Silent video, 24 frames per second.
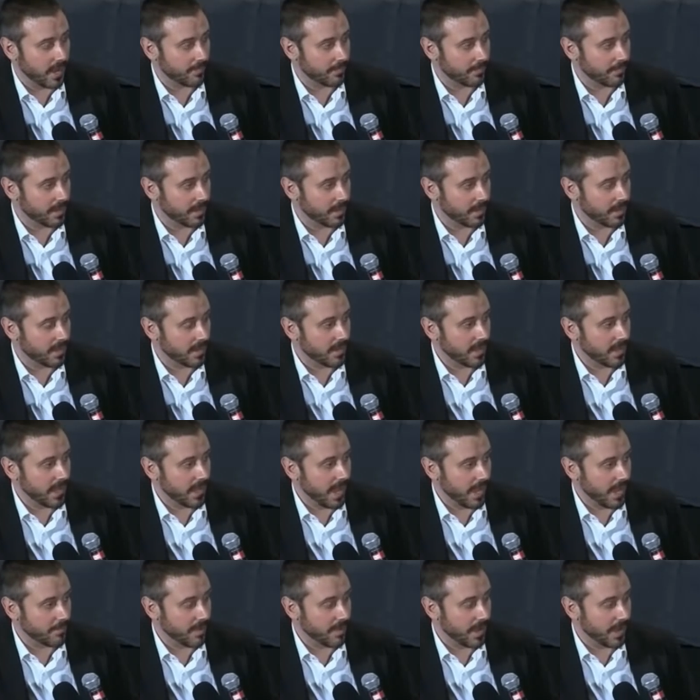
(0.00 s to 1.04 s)
government
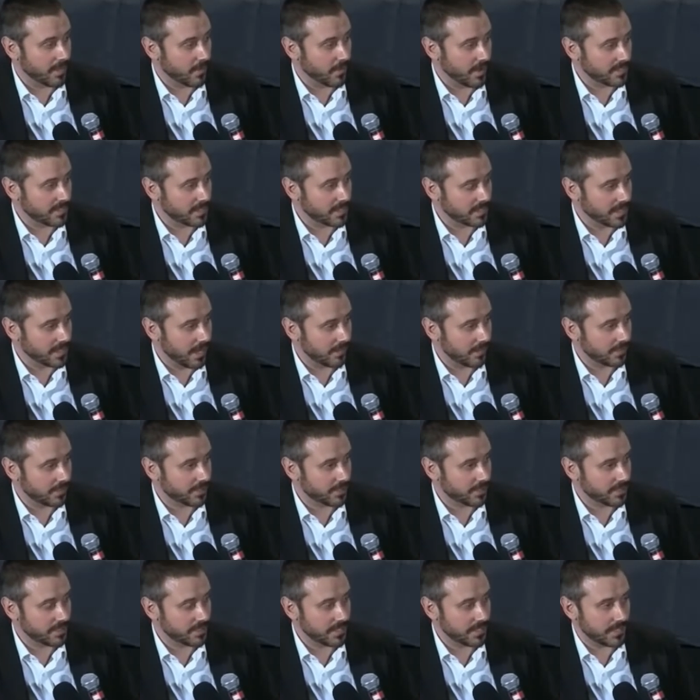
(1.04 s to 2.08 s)
and by U.S.
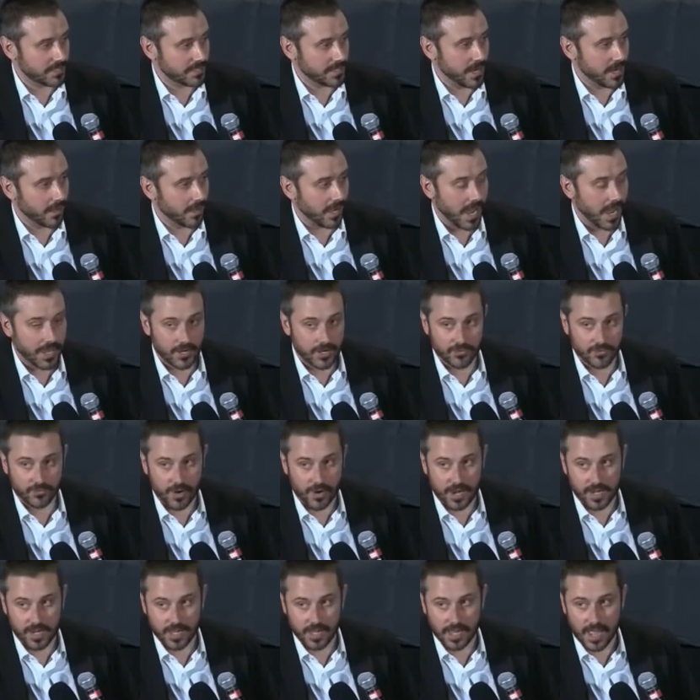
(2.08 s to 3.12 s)
intelligence is an Al Qaeda
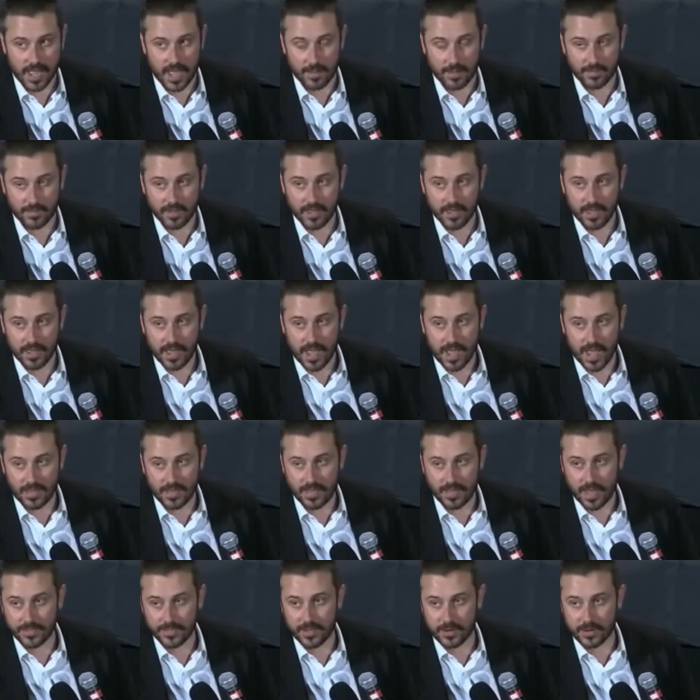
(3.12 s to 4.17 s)
training camp,
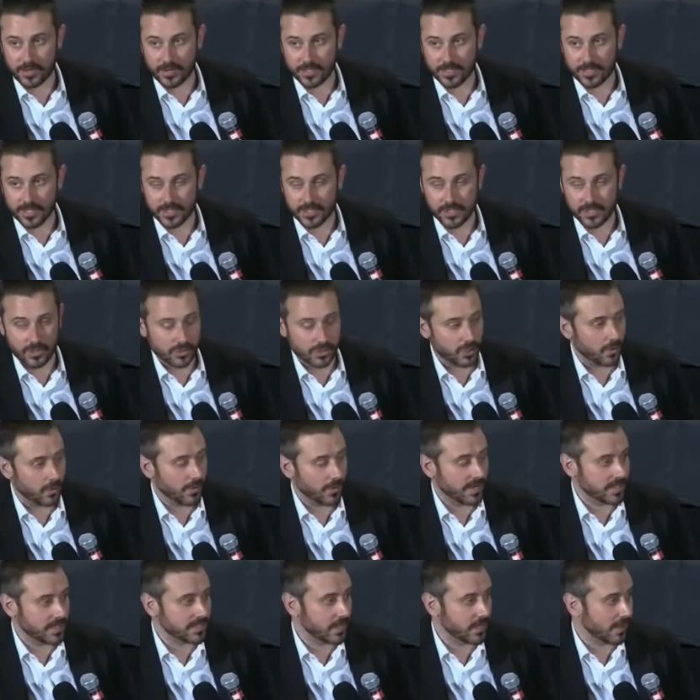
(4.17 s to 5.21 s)
and that there is this
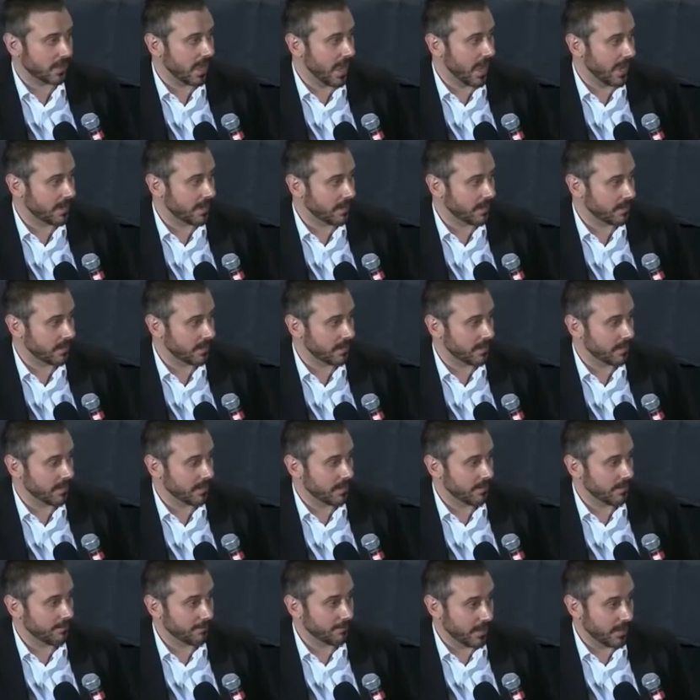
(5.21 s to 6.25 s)
notorious Al Qaeda
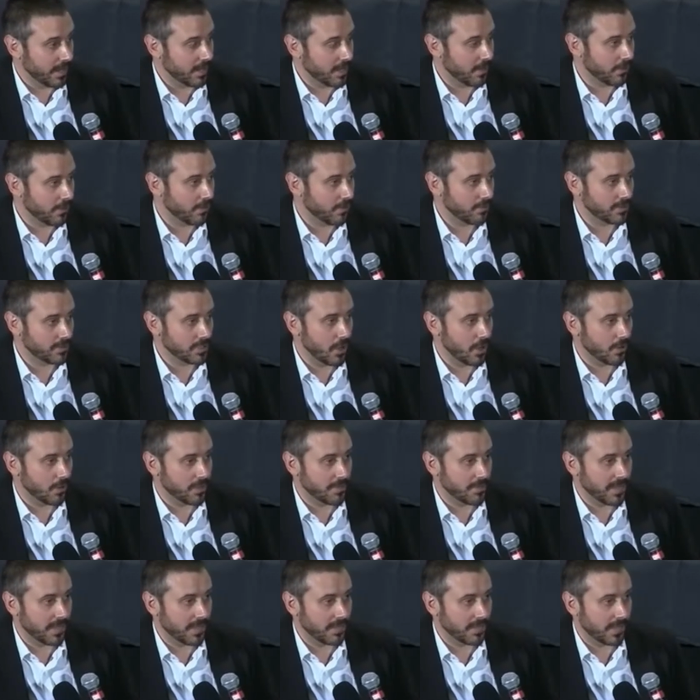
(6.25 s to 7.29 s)
figure who's known
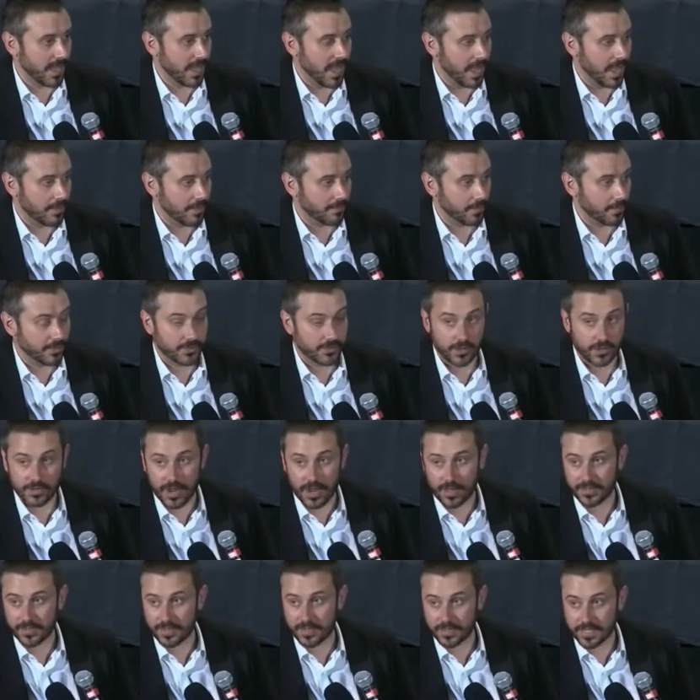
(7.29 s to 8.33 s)
to be in the camp. Well, it
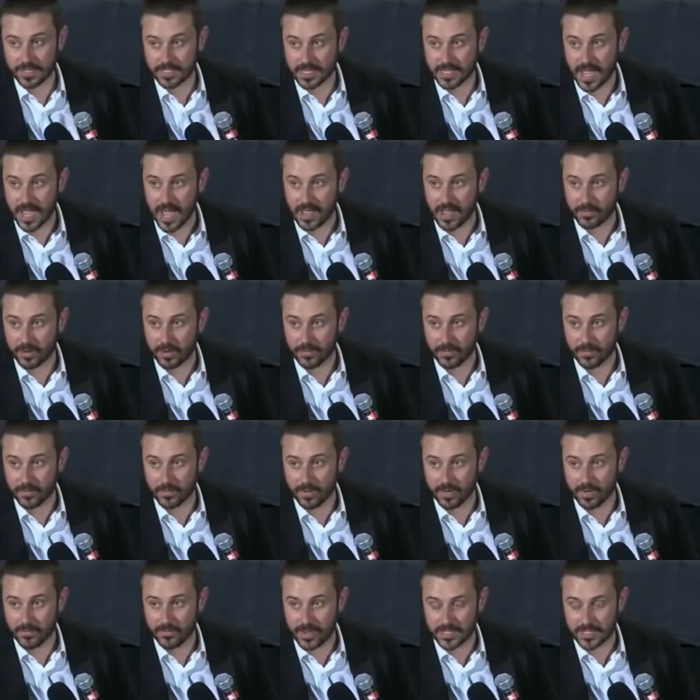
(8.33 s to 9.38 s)
turned out that this guy, when, when
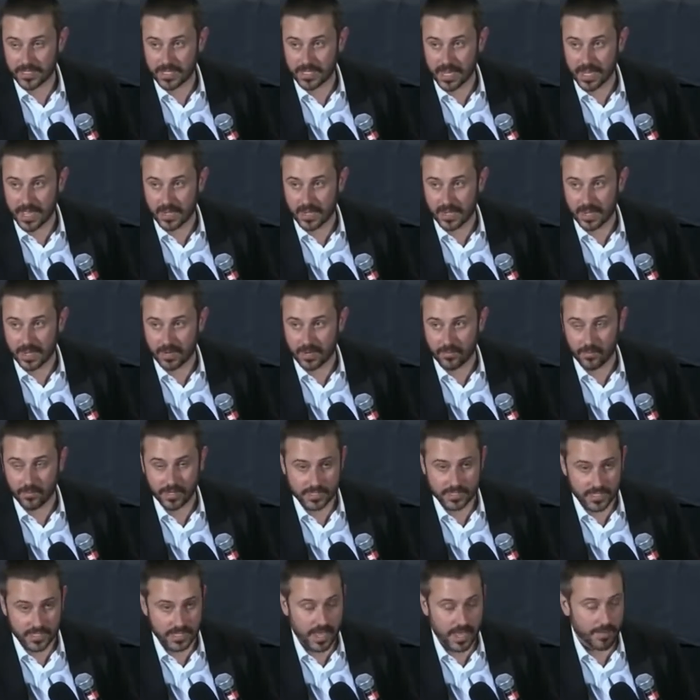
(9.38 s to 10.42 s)
we investigated it and
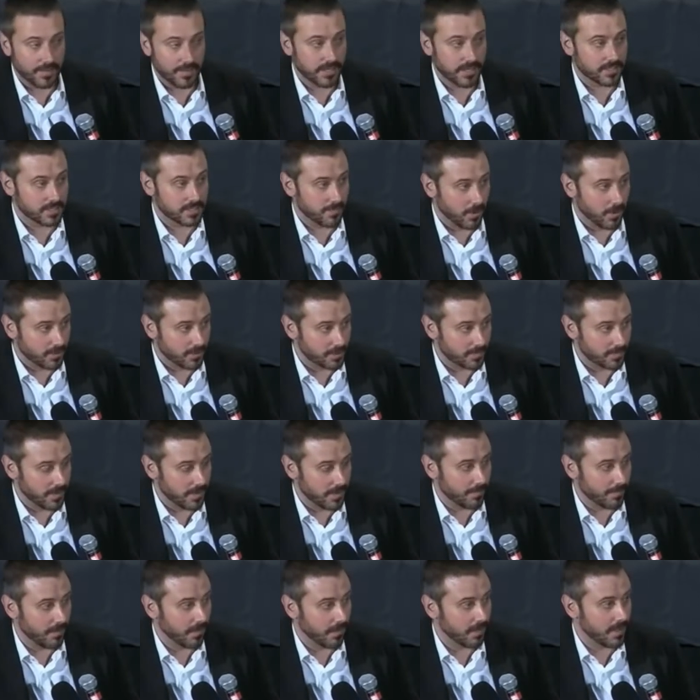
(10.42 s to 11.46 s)
went to Yemen and spoke to
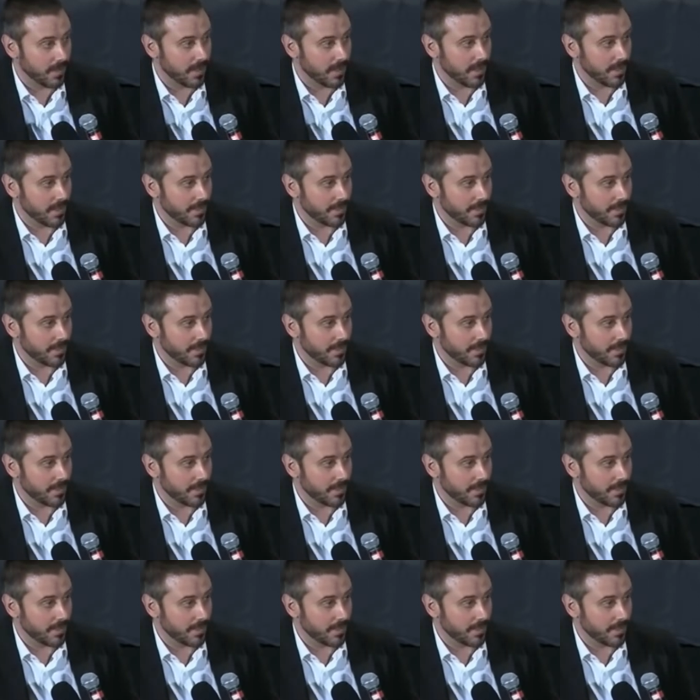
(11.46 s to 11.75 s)
people